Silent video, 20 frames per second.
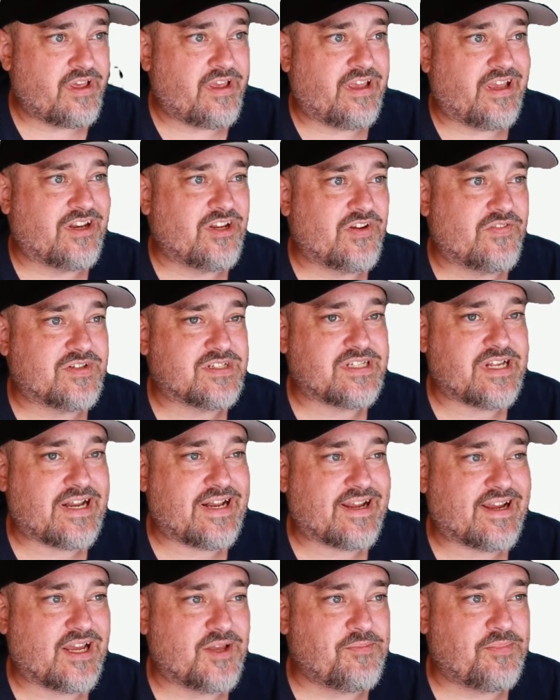and you have a
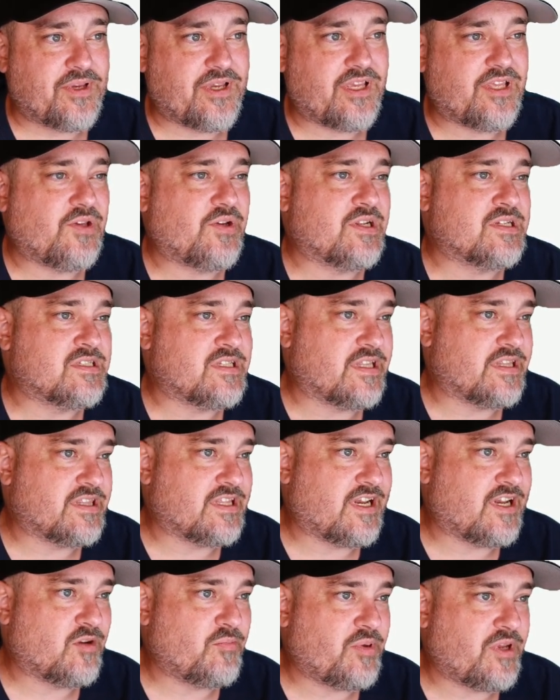static IP, you can set that
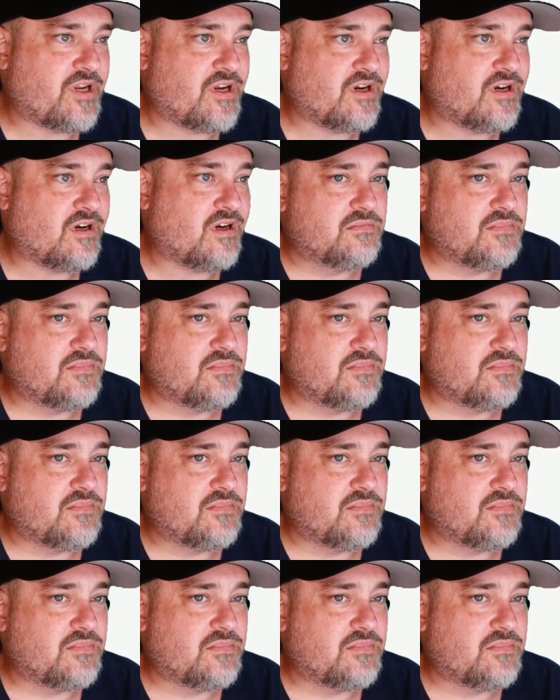up here.